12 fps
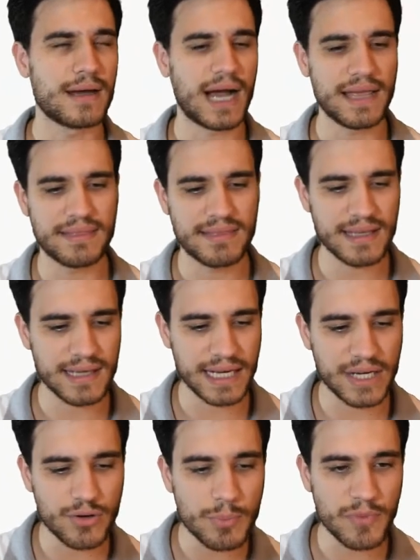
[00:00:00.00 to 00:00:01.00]
I think a
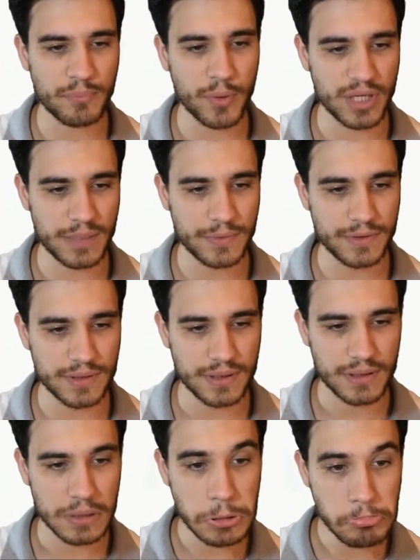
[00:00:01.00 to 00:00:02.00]
group of Pokemon.
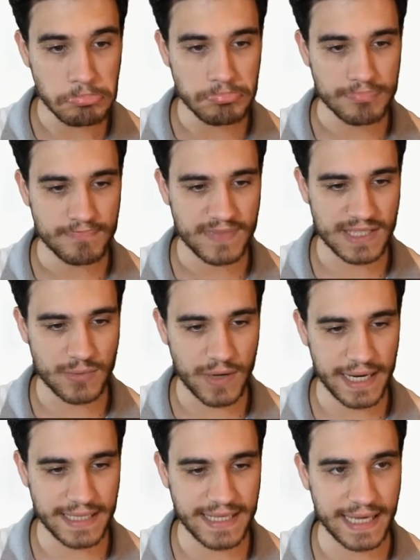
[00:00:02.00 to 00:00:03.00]
That's what
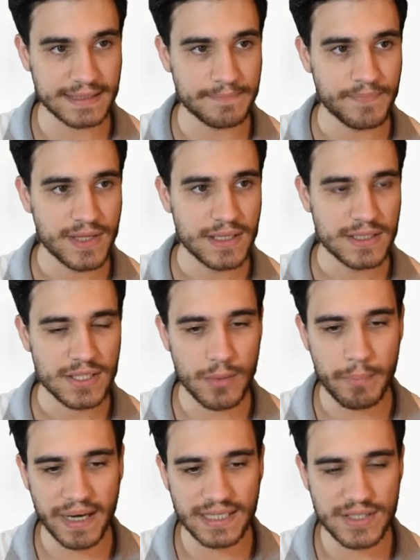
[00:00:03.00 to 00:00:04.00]
I get. So
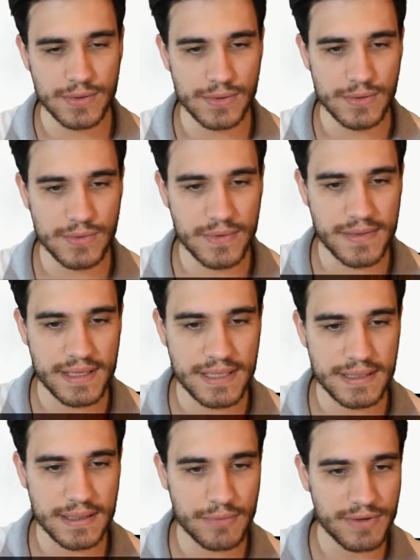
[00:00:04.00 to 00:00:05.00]
back to
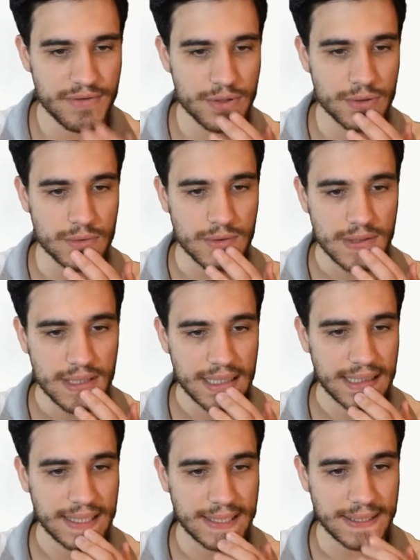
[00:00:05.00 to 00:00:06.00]
the review.
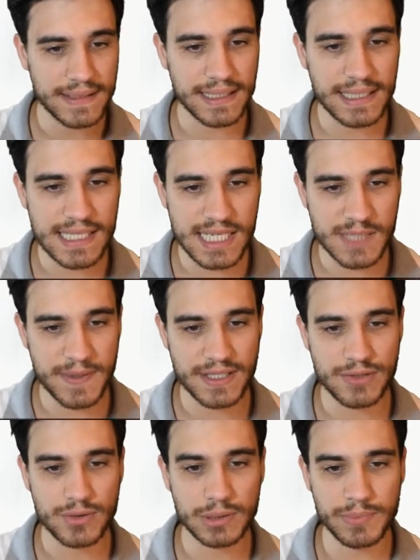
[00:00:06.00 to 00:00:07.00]
The English
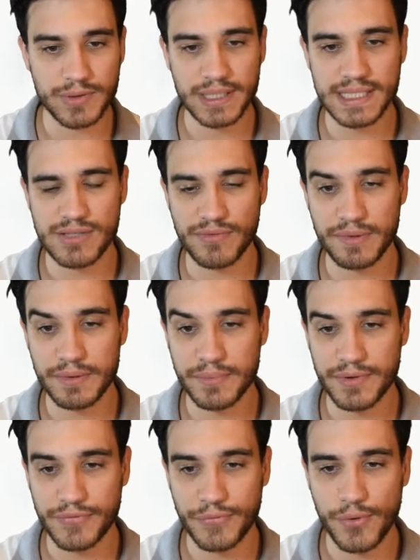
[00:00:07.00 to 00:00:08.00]
expansion will be released on
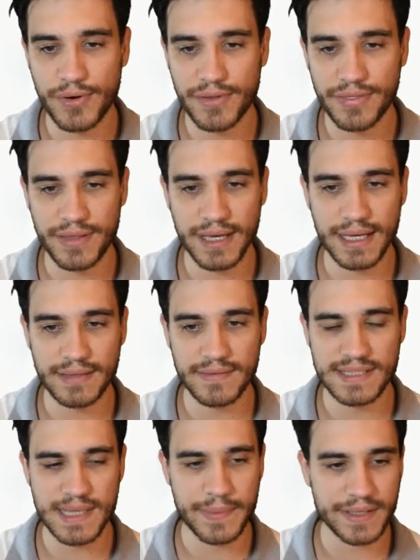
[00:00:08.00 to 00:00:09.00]
November 4th and the
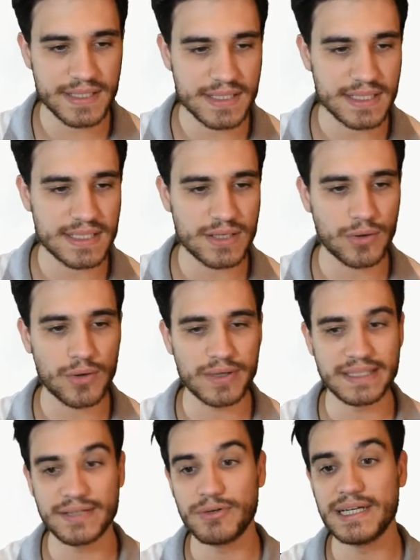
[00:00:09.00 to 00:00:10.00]
Japanese is
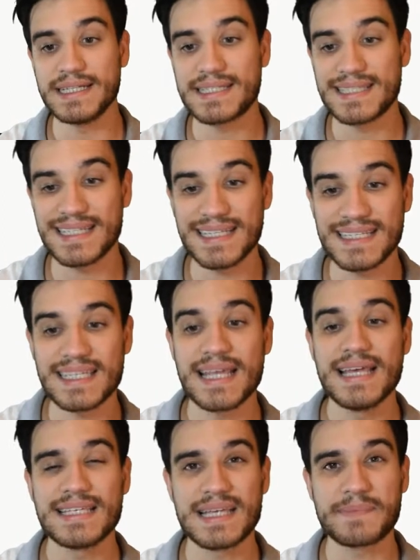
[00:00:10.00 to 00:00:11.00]
already released since
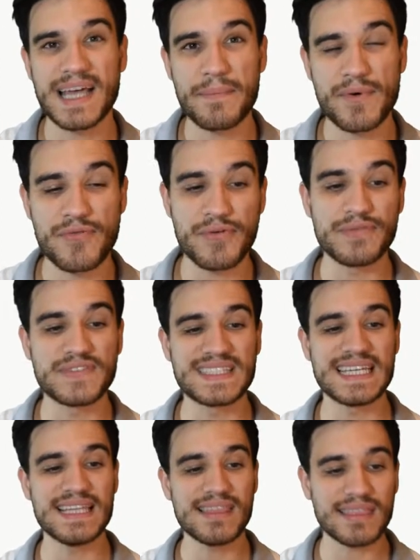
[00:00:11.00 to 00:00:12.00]
September
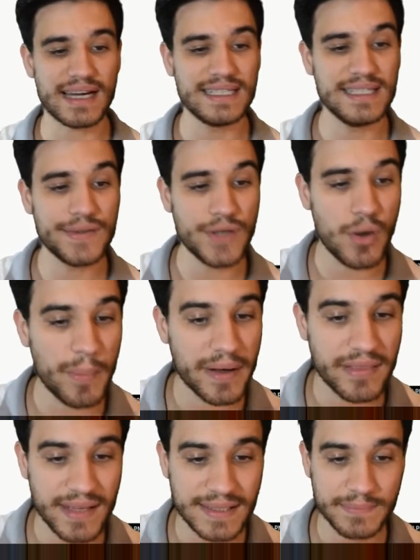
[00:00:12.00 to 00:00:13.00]
15th. I didn't know
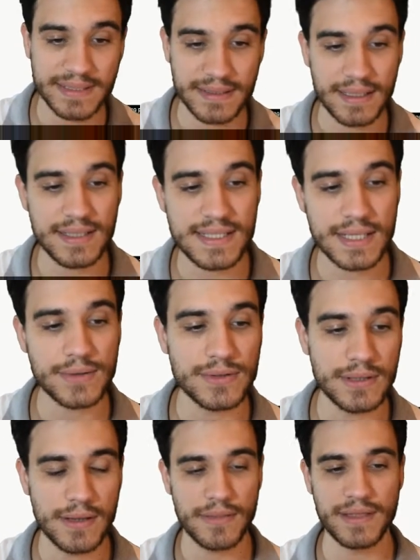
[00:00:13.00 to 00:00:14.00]
about that, but it's a
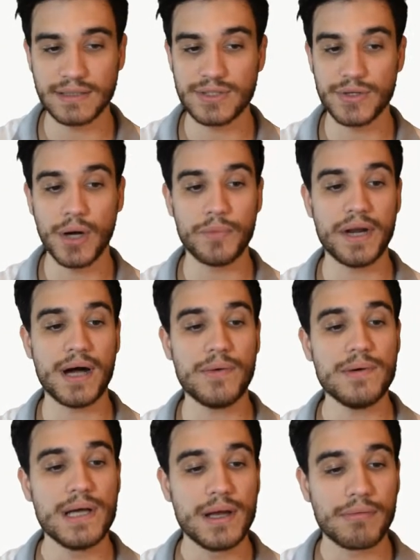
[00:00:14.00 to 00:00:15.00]
good thing to know
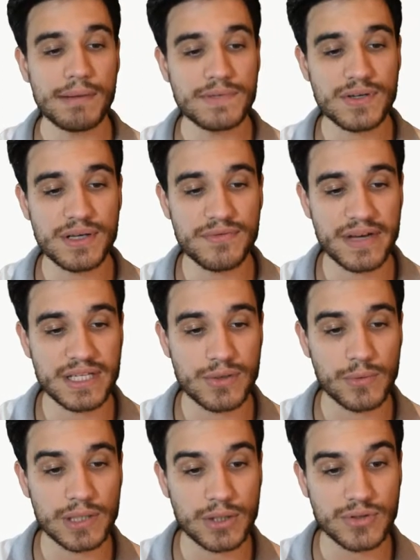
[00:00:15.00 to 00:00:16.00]
now. Crimson Invasion
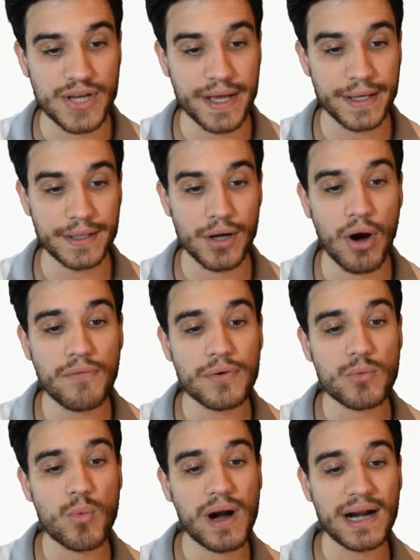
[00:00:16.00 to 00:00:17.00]
will contain over
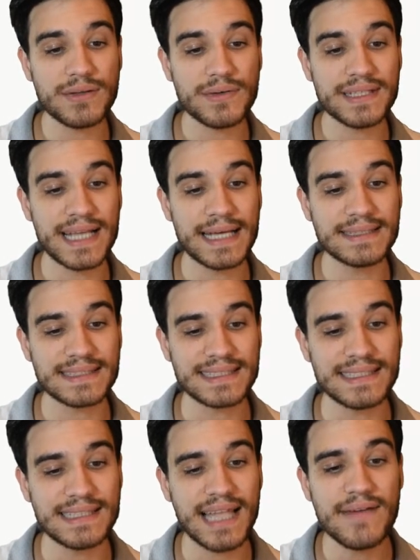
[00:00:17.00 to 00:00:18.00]

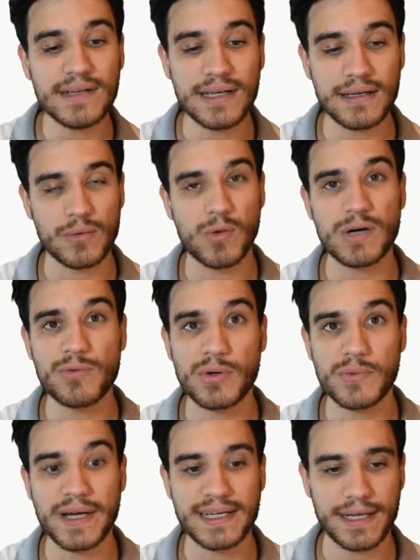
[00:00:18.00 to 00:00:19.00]
111
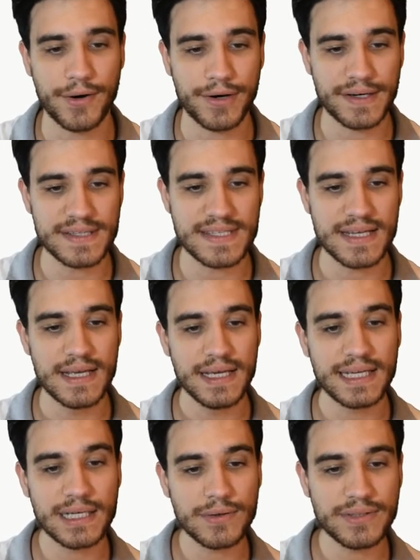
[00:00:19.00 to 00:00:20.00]
1/1 cards,
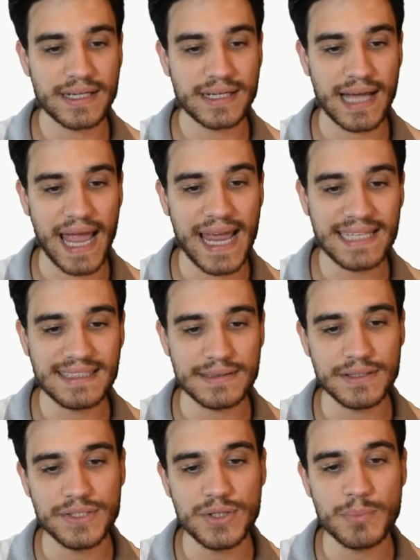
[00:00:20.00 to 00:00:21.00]
including 8
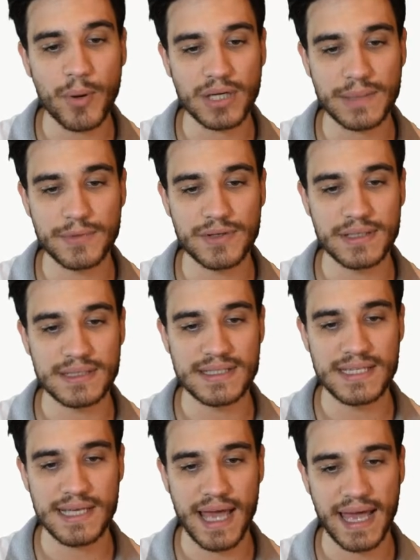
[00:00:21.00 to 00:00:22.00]
new Pokemon
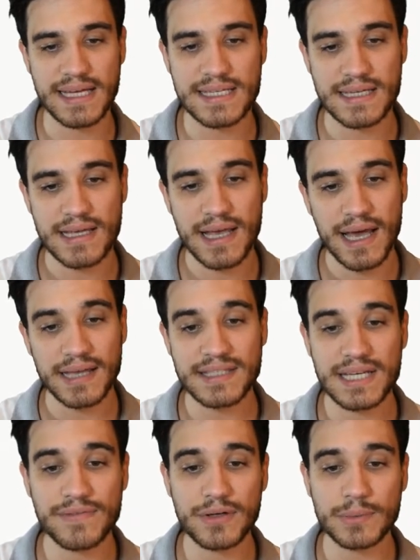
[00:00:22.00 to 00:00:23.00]
GX and
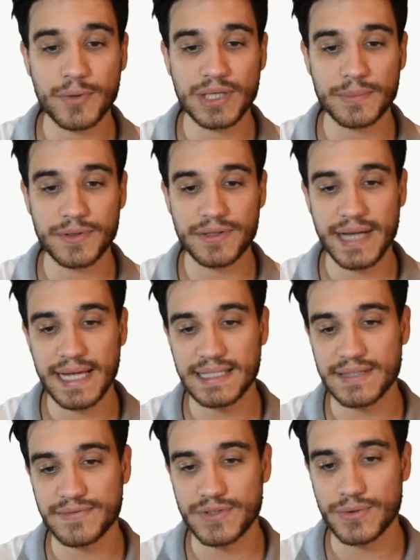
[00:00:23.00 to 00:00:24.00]
several Pokemon
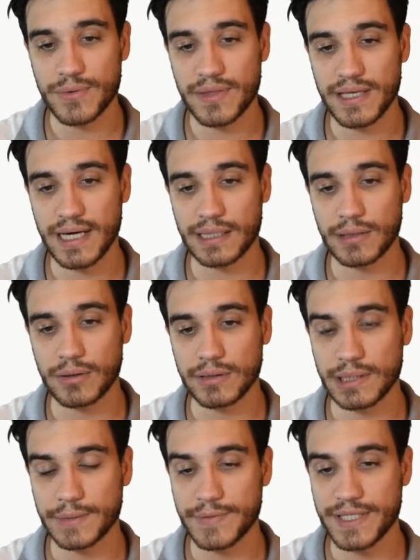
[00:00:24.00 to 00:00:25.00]
native to the
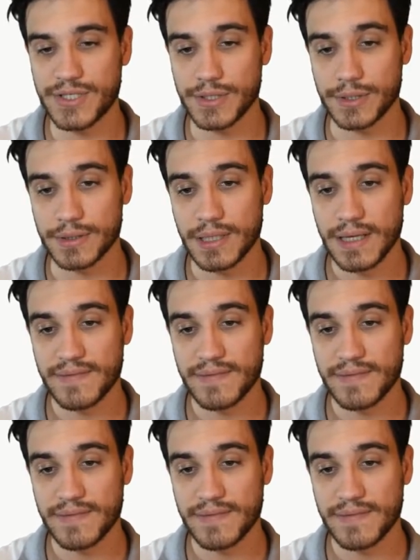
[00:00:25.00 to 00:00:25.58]
Alola region.